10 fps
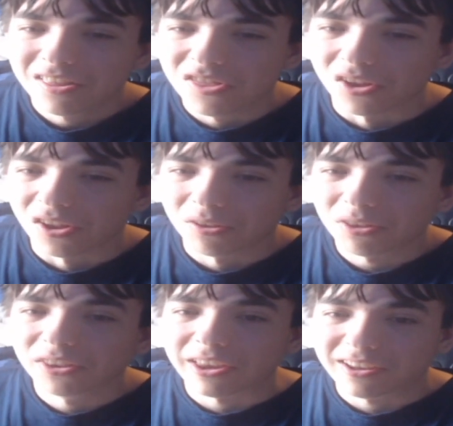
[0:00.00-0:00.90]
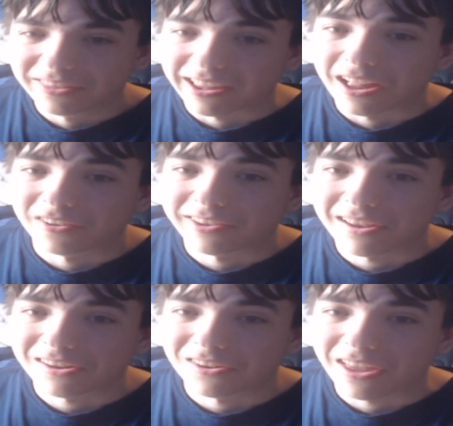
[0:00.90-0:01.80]
the
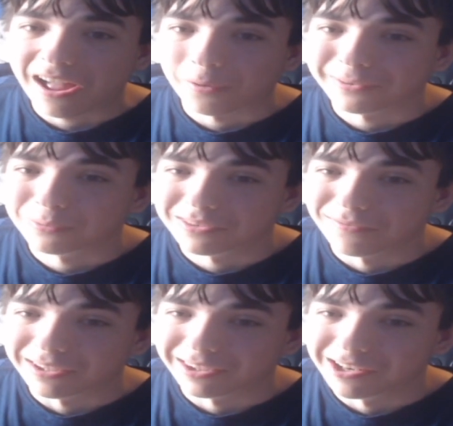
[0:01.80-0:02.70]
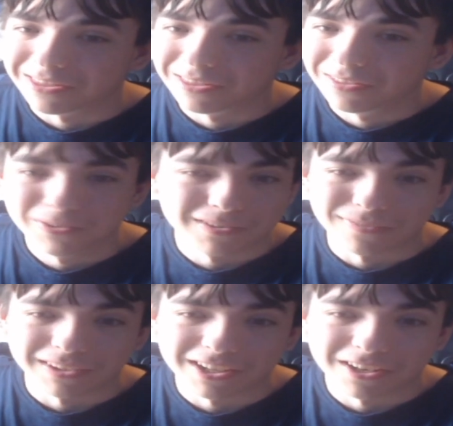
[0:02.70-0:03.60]
caretaker of the house was a villain
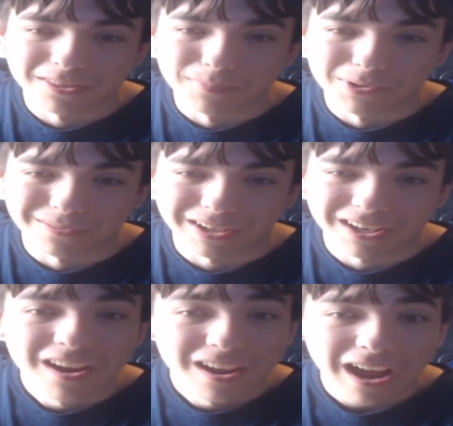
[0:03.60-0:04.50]
of the movie.